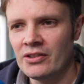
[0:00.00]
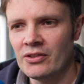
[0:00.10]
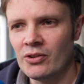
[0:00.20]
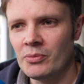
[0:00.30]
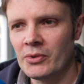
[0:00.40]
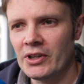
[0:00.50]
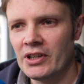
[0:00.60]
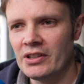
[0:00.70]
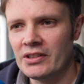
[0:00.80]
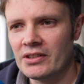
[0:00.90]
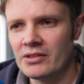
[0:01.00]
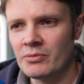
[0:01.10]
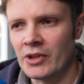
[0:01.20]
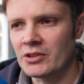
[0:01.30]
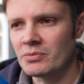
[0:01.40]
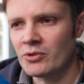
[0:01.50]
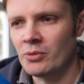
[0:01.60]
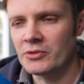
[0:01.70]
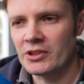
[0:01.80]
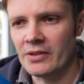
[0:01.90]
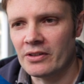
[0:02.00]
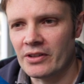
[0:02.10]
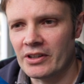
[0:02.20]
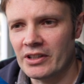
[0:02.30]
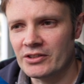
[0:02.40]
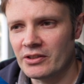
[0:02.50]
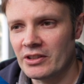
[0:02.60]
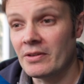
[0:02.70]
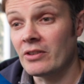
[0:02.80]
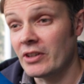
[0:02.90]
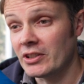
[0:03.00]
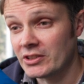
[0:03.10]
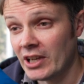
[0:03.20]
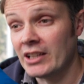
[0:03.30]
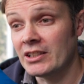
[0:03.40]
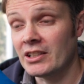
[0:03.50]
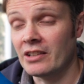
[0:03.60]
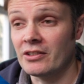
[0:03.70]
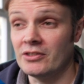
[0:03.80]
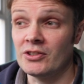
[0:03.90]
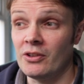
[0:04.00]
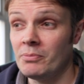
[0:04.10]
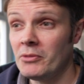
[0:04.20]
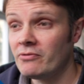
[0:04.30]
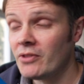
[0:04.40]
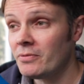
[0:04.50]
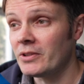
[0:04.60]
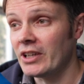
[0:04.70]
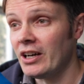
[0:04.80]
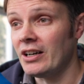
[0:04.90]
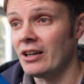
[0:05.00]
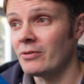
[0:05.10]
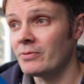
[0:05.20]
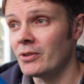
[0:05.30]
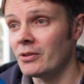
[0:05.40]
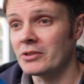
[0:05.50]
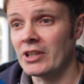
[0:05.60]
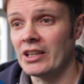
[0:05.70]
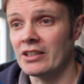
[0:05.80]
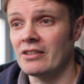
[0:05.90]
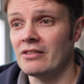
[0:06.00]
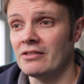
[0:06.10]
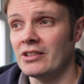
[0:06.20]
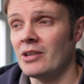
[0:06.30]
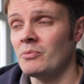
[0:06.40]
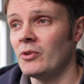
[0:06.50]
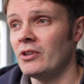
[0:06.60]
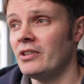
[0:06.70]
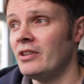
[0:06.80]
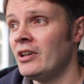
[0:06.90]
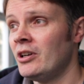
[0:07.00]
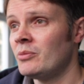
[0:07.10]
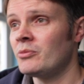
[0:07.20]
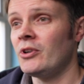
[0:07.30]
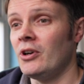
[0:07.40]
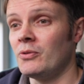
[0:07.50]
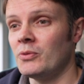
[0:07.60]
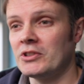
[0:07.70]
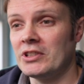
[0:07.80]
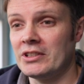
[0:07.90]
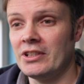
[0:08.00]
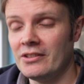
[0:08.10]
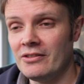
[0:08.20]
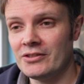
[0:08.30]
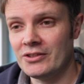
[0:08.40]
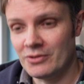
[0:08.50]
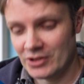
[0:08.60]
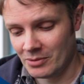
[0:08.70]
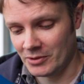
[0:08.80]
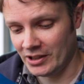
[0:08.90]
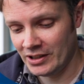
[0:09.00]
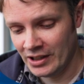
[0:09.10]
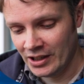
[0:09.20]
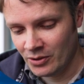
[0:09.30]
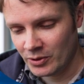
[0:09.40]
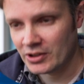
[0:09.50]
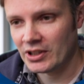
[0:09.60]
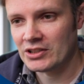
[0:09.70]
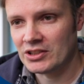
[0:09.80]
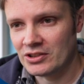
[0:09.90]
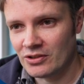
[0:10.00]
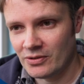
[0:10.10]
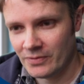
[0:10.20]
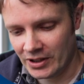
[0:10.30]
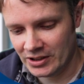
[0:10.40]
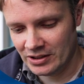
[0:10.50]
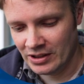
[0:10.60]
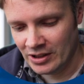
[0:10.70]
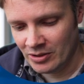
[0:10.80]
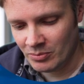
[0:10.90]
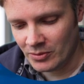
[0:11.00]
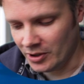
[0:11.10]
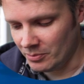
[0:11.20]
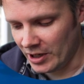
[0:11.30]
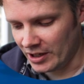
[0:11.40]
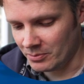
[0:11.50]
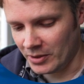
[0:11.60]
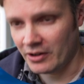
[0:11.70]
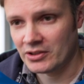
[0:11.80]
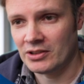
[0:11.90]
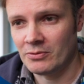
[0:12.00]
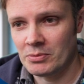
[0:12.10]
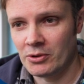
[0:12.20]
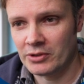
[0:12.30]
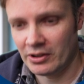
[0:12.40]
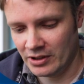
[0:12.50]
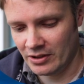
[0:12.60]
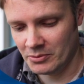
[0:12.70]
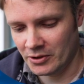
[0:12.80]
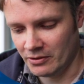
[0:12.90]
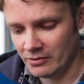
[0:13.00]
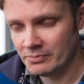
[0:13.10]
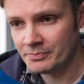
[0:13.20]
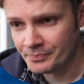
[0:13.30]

not bad. That's prompt eval, right? So the eval rate is 10 tokens. So roughly half what I was getting on the M1 Pro, which is not too shabby. We could actually do a fairly a better comparison if we pull down the other model.